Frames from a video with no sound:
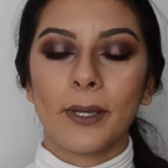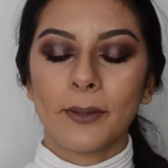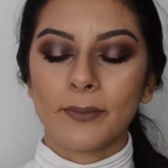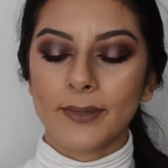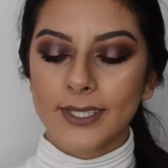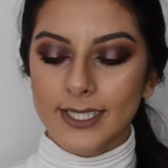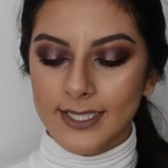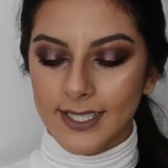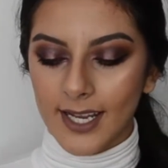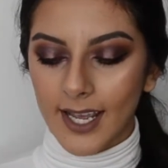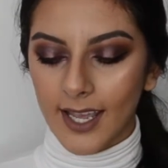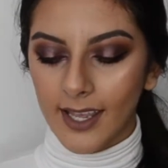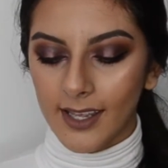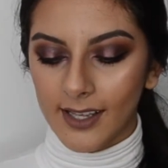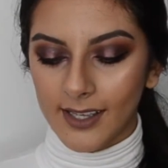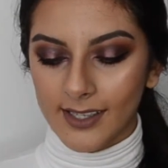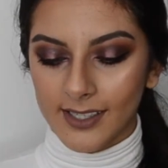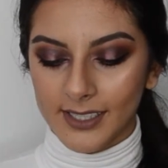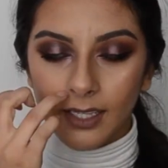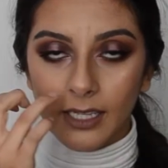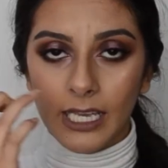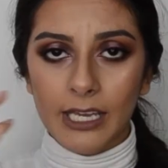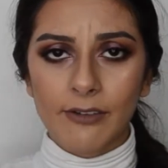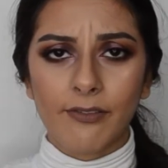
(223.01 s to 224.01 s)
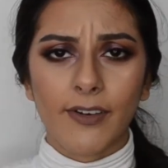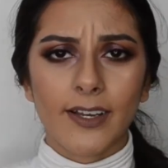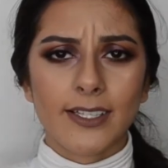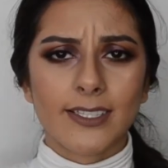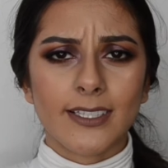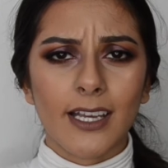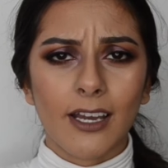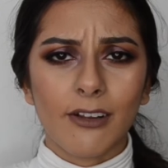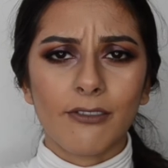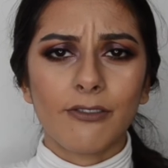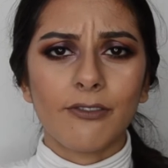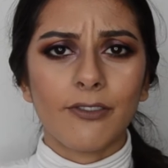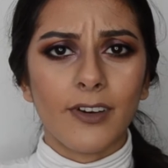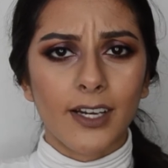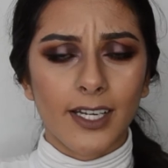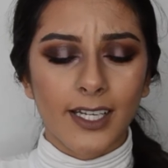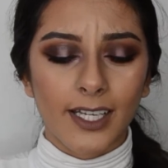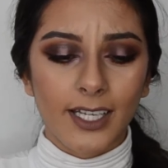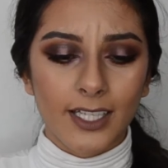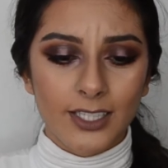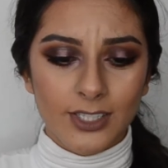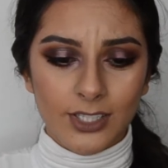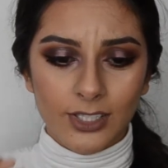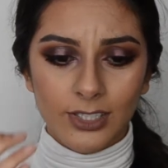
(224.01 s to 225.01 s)
Big mistake. If I sound
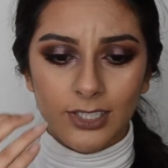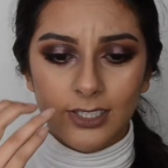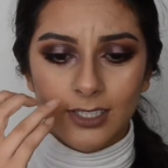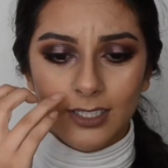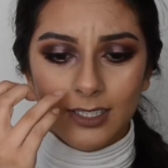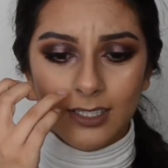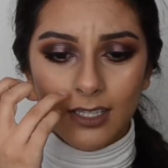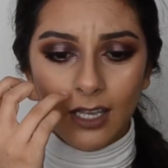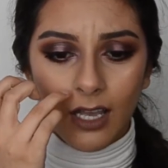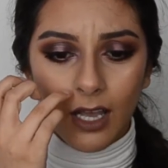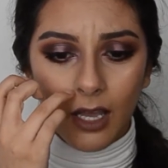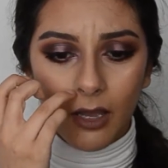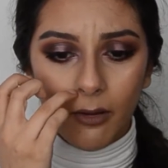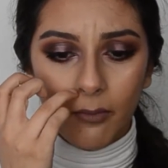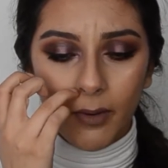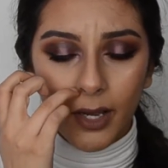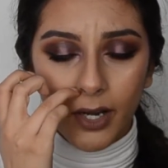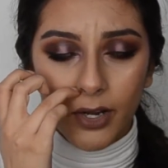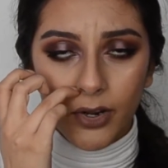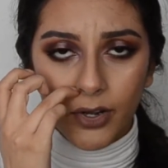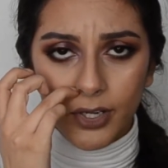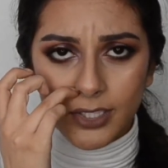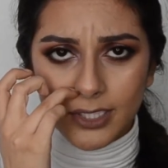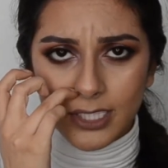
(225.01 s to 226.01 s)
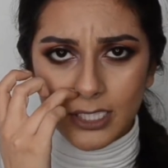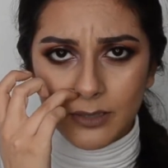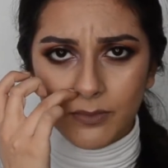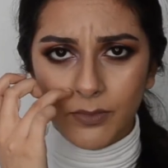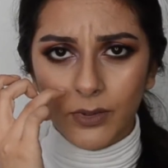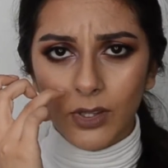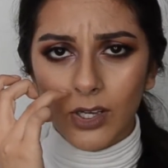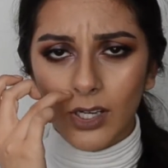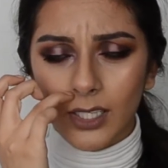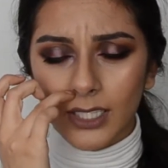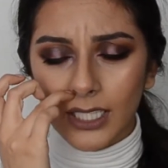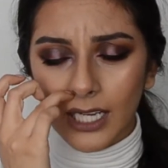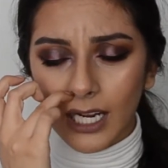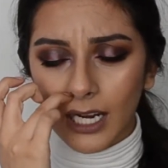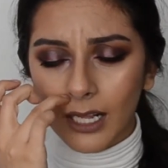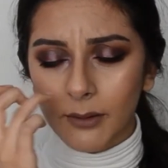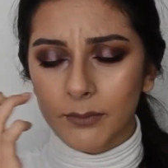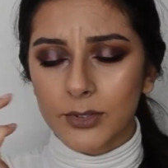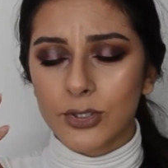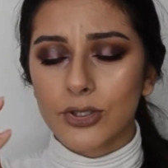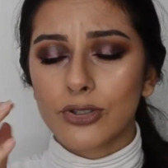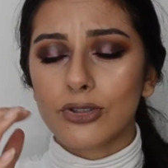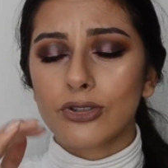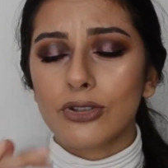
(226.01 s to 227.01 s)
funny, it's because my nose is blocked and
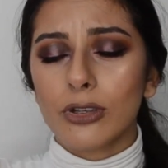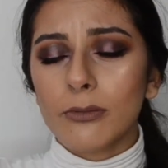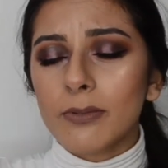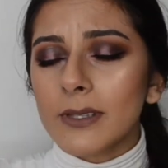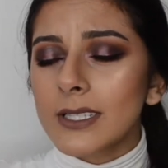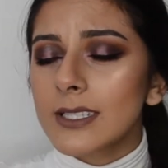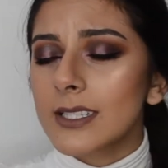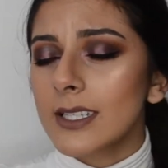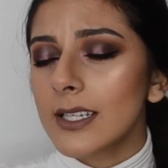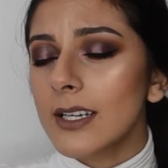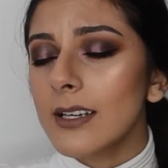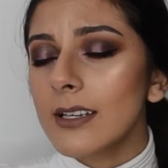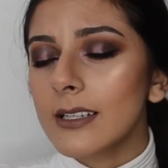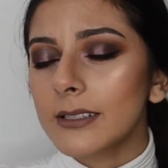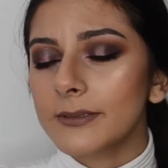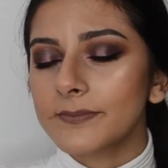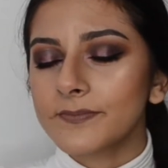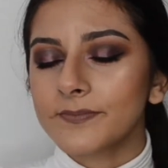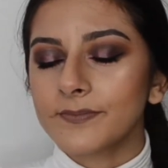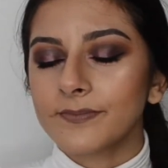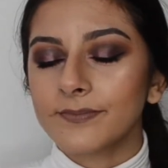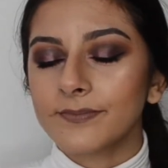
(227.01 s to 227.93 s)
I'm super sick.